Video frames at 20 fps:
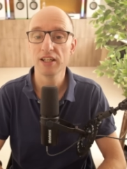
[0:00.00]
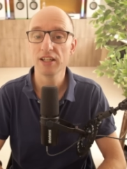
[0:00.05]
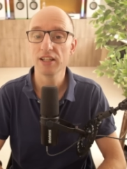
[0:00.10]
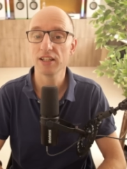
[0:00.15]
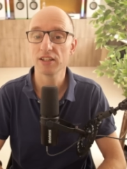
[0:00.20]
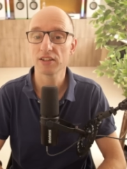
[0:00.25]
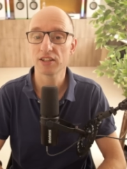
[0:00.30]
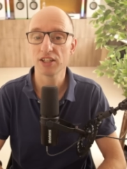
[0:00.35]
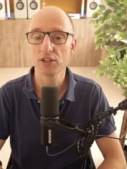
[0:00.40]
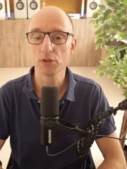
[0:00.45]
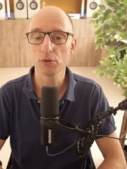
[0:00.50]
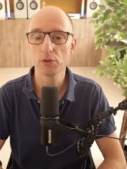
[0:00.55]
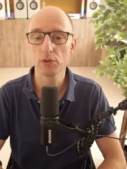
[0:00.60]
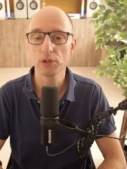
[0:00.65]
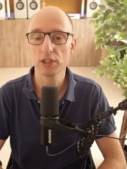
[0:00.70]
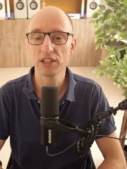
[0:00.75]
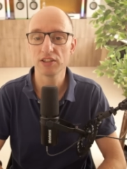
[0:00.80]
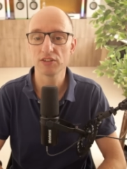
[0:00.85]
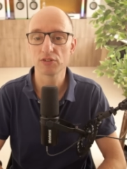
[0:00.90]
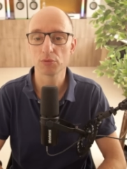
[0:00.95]
and
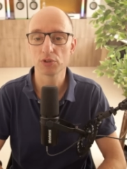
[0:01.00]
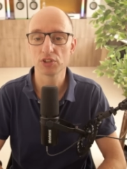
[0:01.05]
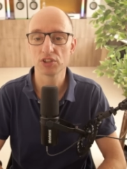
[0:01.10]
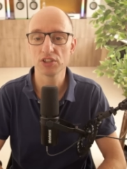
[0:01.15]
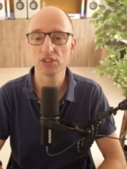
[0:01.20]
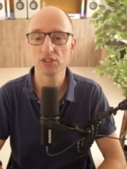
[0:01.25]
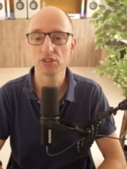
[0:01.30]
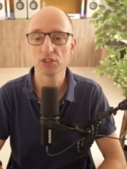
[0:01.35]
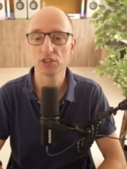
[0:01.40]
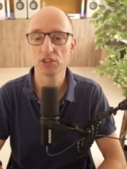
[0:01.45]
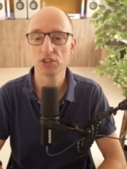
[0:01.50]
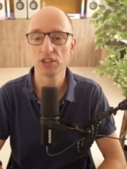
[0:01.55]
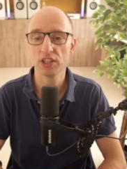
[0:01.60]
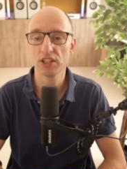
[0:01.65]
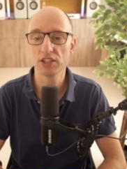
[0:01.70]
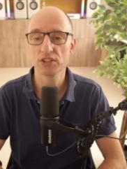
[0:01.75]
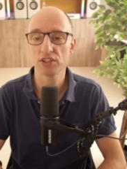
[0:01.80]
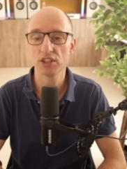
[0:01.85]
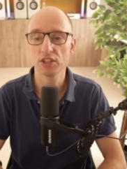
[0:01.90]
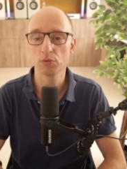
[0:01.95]
calculated the resistance
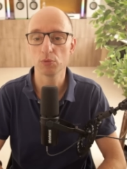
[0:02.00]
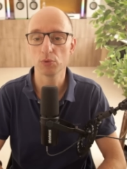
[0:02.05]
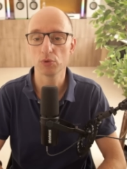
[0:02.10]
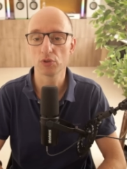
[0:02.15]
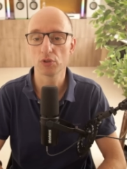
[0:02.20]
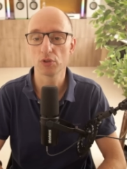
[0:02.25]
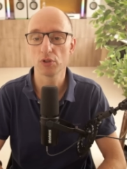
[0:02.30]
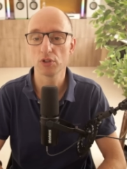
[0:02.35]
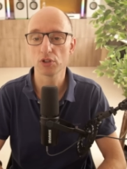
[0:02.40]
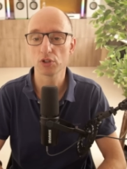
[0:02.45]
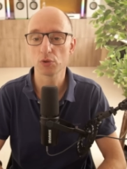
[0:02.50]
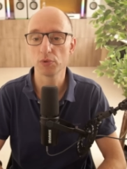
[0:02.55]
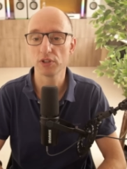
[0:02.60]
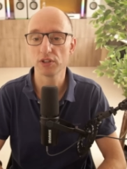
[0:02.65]
change it would cause with